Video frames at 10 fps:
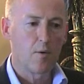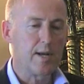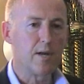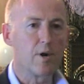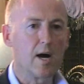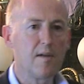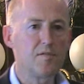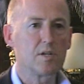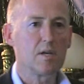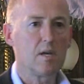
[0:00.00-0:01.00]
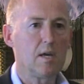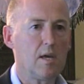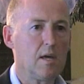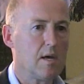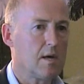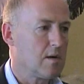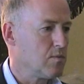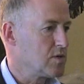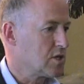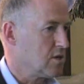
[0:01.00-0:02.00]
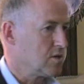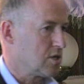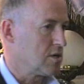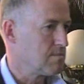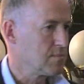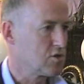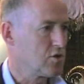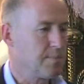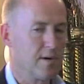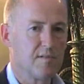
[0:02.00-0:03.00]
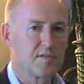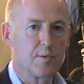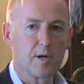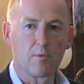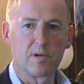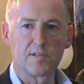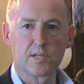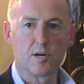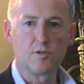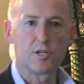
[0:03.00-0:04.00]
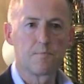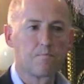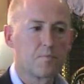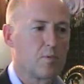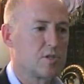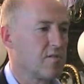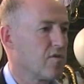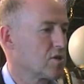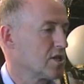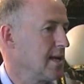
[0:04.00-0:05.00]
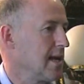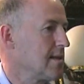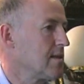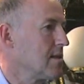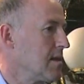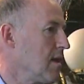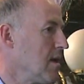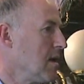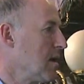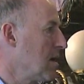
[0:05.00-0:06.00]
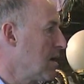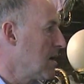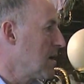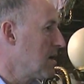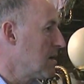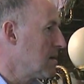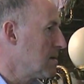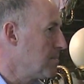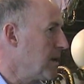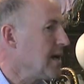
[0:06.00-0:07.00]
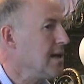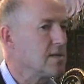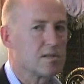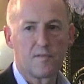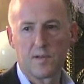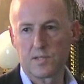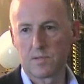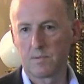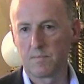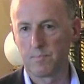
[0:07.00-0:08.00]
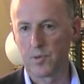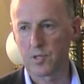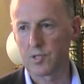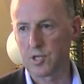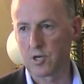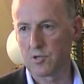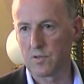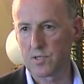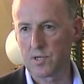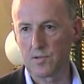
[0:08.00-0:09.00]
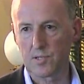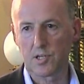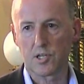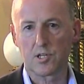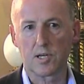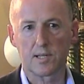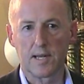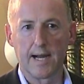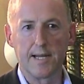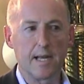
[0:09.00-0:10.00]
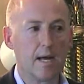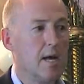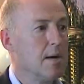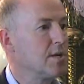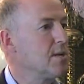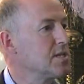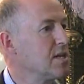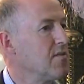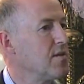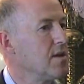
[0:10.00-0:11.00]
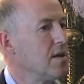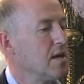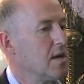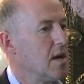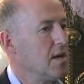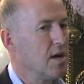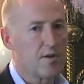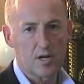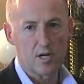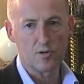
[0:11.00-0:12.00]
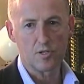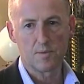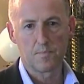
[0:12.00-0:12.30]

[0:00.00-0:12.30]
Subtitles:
When he arrived, he was told to strip off, so he got rid of his coat, which unfortunately had the beginnings of his book, The Doctrine of the Soul, stitched into the lining. But he was given another coat.